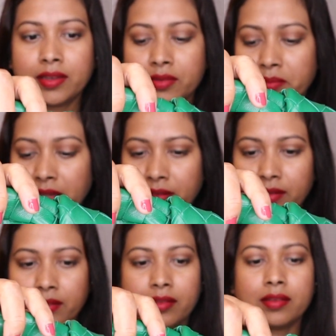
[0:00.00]

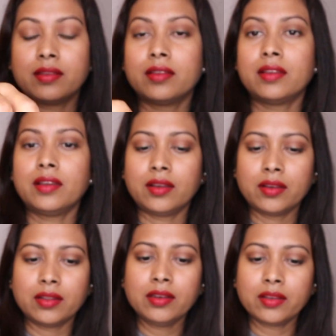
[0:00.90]
Christmas
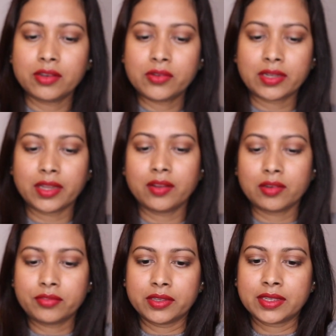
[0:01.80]
haul, or what I
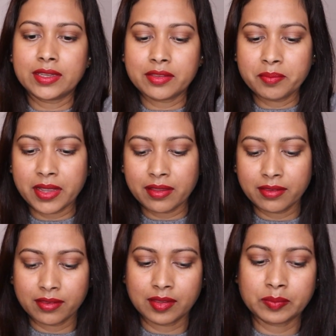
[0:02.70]
got for
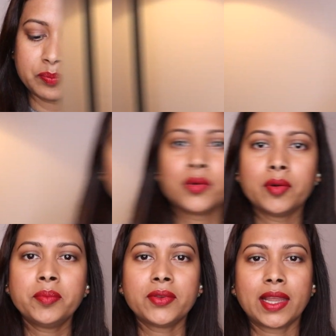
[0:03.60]
Christmas. I
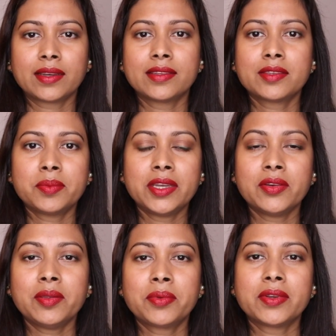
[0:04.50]
hope you liked this
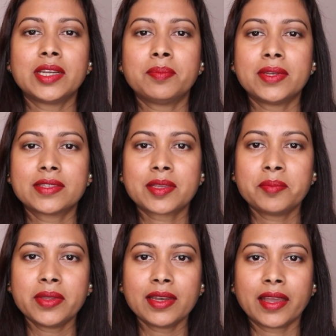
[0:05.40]
video. If you did, please give
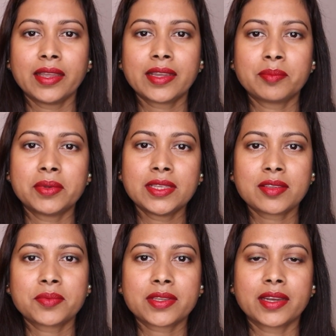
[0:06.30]
me a like and please
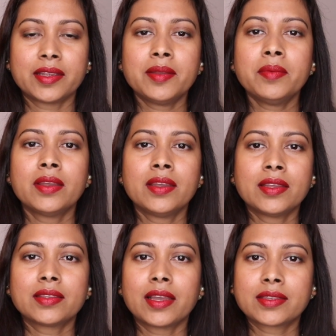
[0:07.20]
subscribe.
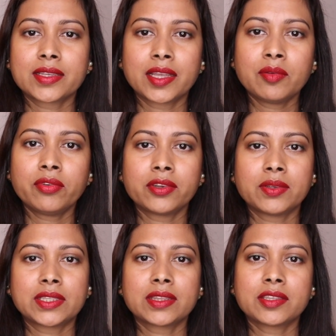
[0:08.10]
Thanks again for
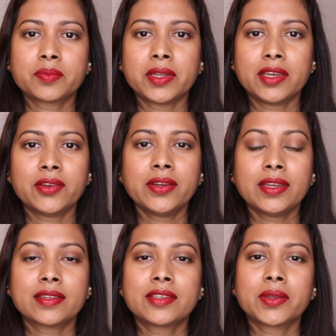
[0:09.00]
watching this video,
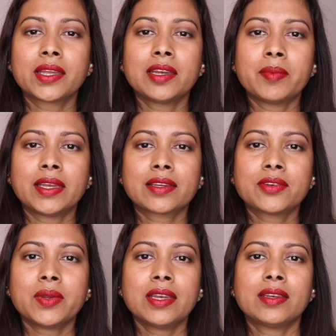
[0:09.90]
and see you again in my next
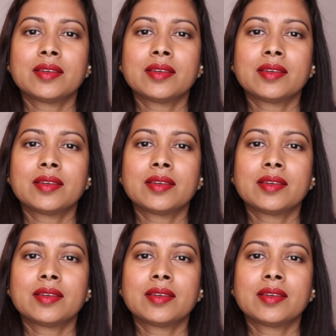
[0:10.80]
one.